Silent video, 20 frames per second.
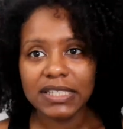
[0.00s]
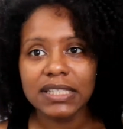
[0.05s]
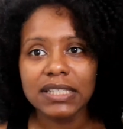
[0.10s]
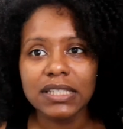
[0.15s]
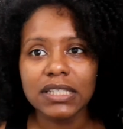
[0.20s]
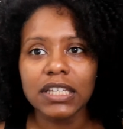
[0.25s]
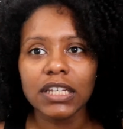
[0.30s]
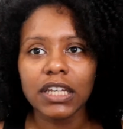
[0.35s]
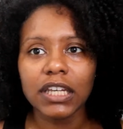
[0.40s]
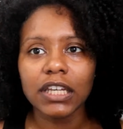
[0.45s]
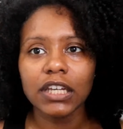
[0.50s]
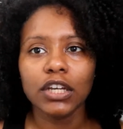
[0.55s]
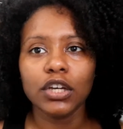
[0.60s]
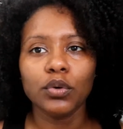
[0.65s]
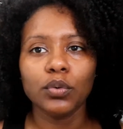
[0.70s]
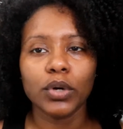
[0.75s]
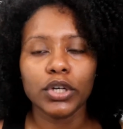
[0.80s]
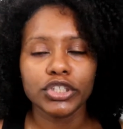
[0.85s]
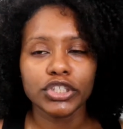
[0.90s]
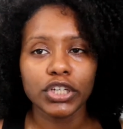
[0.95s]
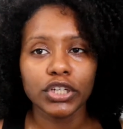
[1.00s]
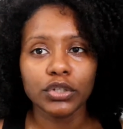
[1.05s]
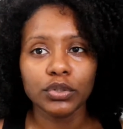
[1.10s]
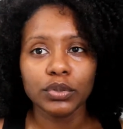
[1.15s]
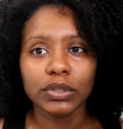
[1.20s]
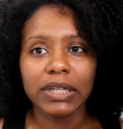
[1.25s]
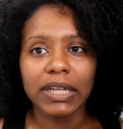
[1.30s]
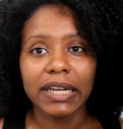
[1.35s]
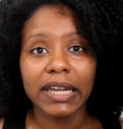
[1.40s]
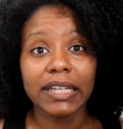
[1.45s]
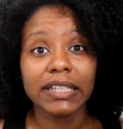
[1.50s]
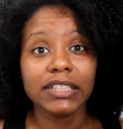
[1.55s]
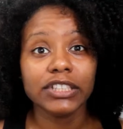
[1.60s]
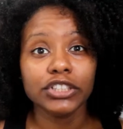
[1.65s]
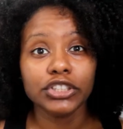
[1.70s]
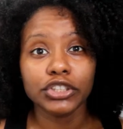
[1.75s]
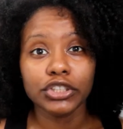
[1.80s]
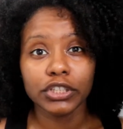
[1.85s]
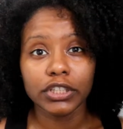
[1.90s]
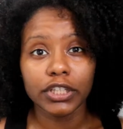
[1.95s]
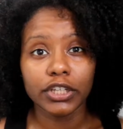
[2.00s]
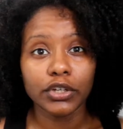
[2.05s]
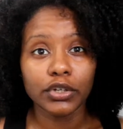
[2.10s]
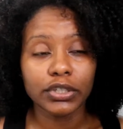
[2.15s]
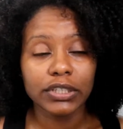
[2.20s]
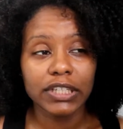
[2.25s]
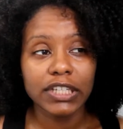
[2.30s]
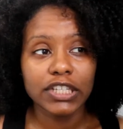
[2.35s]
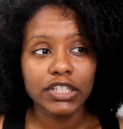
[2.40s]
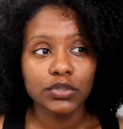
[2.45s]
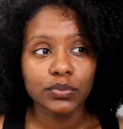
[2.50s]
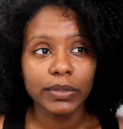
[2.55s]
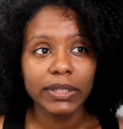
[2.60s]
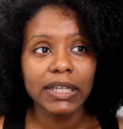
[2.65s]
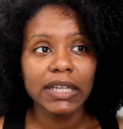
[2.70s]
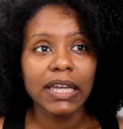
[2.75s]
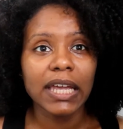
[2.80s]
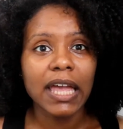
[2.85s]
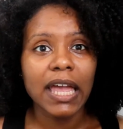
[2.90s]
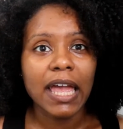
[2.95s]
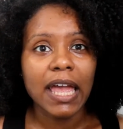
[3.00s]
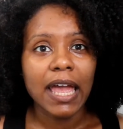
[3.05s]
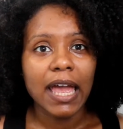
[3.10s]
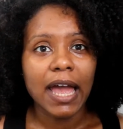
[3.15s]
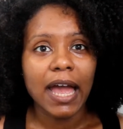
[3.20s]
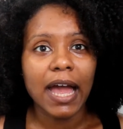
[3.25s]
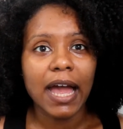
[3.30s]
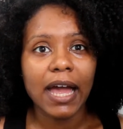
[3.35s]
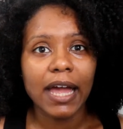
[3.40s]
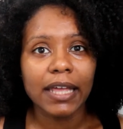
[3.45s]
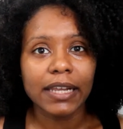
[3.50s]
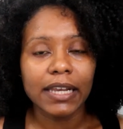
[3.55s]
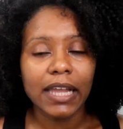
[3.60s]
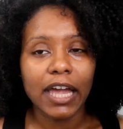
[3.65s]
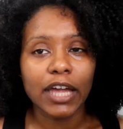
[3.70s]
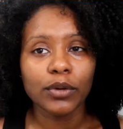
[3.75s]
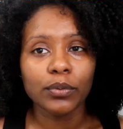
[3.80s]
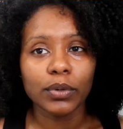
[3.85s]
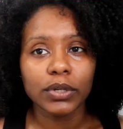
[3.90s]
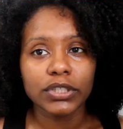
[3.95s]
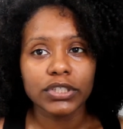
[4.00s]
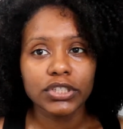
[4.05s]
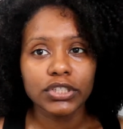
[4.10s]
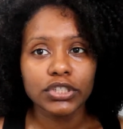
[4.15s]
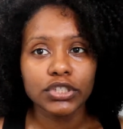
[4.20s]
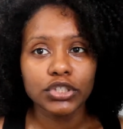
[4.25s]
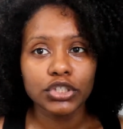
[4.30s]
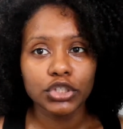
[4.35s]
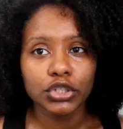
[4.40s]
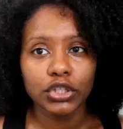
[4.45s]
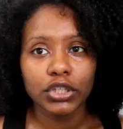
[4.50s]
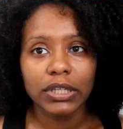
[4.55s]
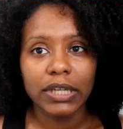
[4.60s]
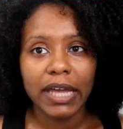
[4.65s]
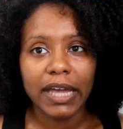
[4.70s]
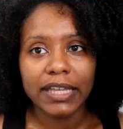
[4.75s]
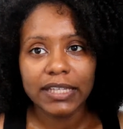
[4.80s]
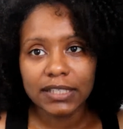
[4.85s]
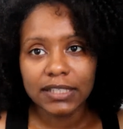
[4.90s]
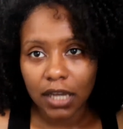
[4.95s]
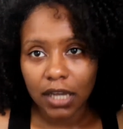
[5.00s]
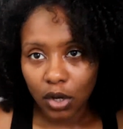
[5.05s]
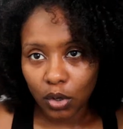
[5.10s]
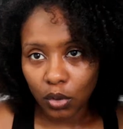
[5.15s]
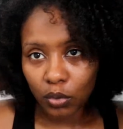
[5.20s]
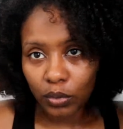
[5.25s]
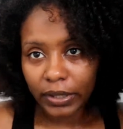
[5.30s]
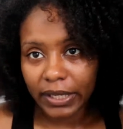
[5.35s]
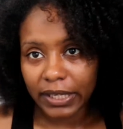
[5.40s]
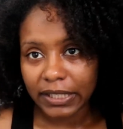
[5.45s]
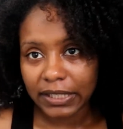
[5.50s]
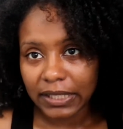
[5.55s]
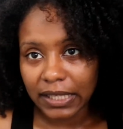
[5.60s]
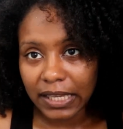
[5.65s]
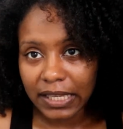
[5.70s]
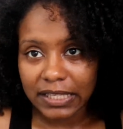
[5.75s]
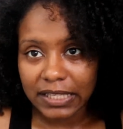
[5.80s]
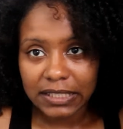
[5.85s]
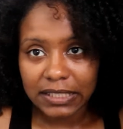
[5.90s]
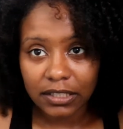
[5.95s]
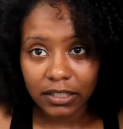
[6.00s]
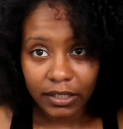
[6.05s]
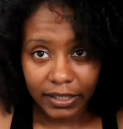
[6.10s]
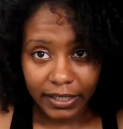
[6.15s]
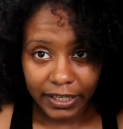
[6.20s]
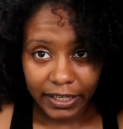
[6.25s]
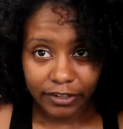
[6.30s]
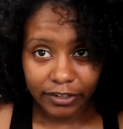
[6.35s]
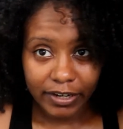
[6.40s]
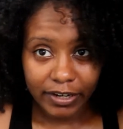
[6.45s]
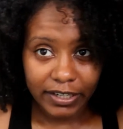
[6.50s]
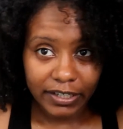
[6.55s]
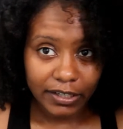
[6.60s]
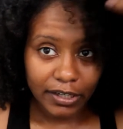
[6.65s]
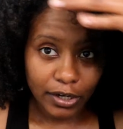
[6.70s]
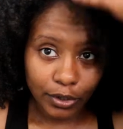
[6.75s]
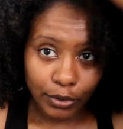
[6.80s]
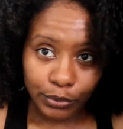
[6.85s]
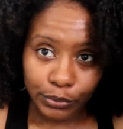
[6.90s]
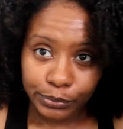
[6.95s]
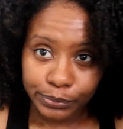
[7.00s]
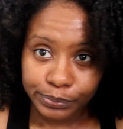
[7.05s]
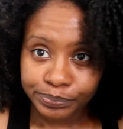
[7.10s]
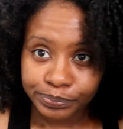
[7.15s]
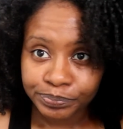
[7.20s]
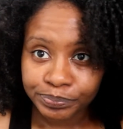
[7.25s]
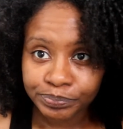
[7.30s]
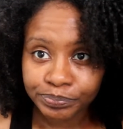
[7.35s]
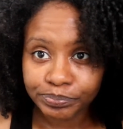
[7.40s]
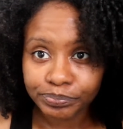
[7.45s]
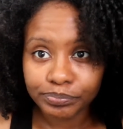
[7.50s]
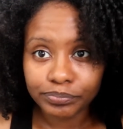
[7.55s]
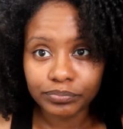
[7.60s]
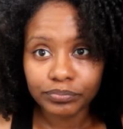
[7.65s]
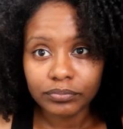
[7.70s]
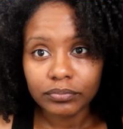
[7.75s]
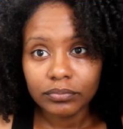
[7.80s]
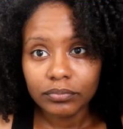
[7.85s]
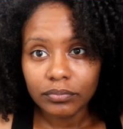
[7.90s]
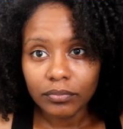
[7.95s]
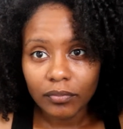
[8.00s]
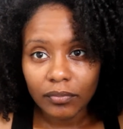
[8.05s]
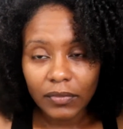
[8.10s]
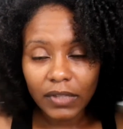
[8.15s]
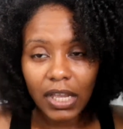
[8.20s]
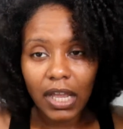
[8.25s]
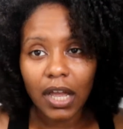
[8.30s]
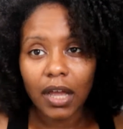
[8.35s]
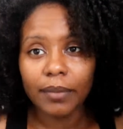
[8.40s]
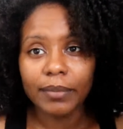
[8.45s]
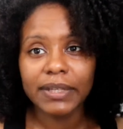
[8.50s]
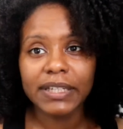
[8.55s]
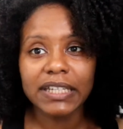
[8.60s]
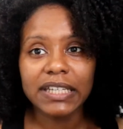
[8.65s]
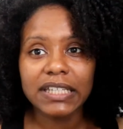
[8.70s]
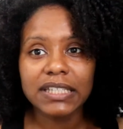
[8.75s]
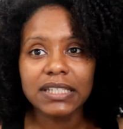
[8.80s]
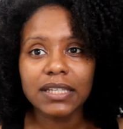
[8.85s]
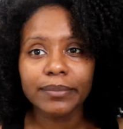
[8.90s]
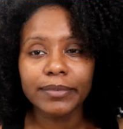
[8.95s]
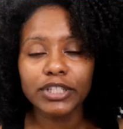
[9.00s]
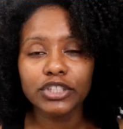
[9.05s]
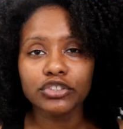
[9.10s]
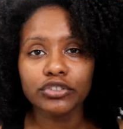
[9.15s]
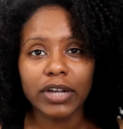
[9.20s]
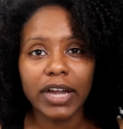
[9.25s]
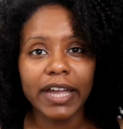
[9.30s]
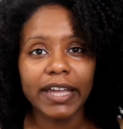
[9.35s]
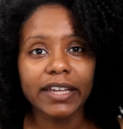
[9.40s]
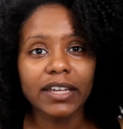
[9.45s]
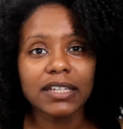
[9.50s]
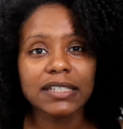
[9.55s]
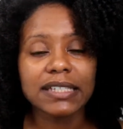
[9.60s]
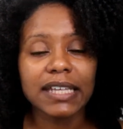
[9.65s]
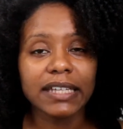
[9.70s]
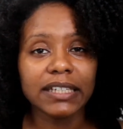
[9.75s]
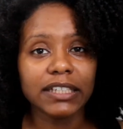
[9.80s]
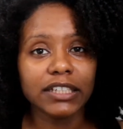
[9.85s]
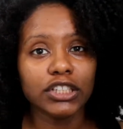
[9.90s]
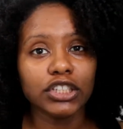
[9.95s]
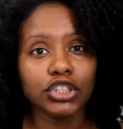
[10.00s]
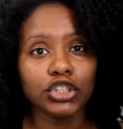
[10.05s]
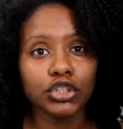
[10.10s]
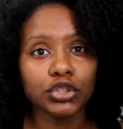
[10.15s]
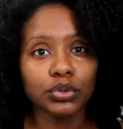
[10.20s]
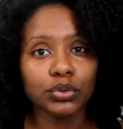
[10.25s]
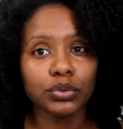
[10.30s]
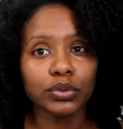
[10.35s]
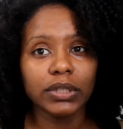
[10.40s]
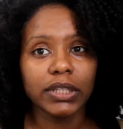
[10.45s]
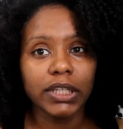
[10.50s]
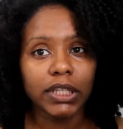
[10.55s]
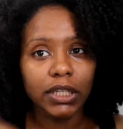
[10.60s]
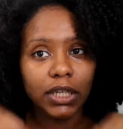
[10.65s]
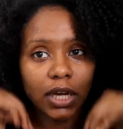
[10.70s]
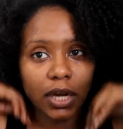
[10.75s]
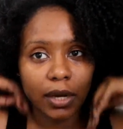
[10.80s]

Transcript: This is the wash and go that I did earlier on this week, and I wanted to show you guys how it is looking right now. It is a bit dry because I didn't do the